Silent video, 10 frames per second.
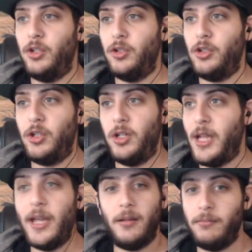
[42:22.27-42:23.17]

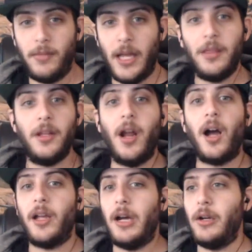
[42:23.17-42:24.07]
She ain't getting the
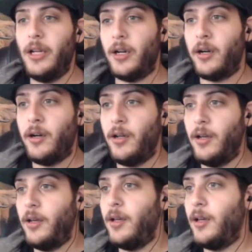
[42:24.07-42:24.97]
knockout here.
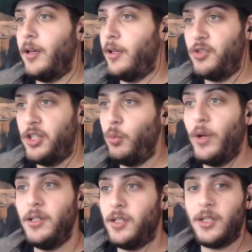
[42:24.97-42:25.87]
If she
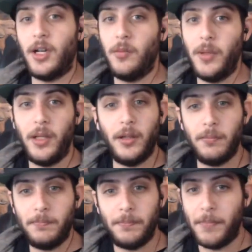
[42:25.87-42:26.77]
wins, it's going to
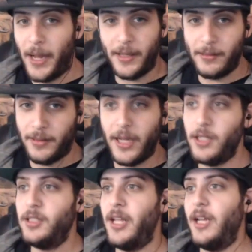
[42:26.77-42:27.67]
be by
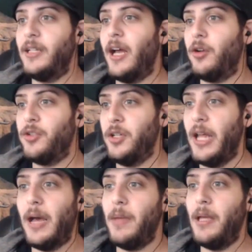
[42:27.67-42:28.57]
landing takedowns. And
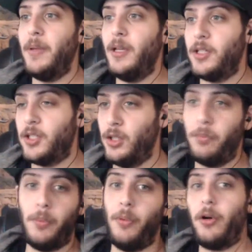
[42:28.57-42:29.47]
yeah, maybe it's
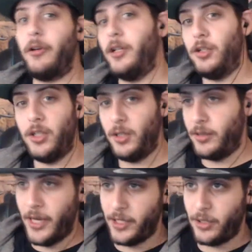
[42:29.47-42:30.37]
super boring.
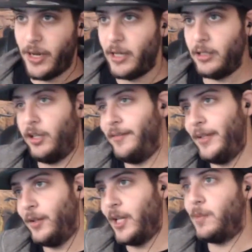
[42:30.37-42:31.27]
She takes her down.
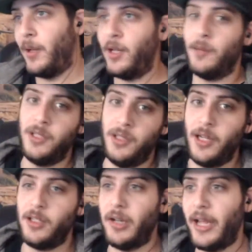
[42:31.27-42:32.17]
Calvillo gets back up. She
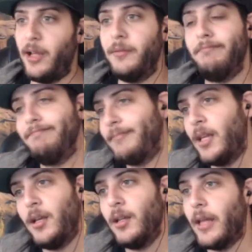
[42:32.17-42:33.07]
takes her down.
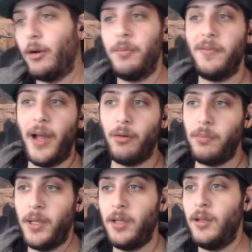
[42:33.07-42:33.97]
That would be fine
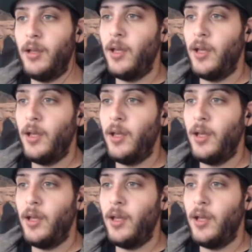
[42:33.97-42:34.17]
with me.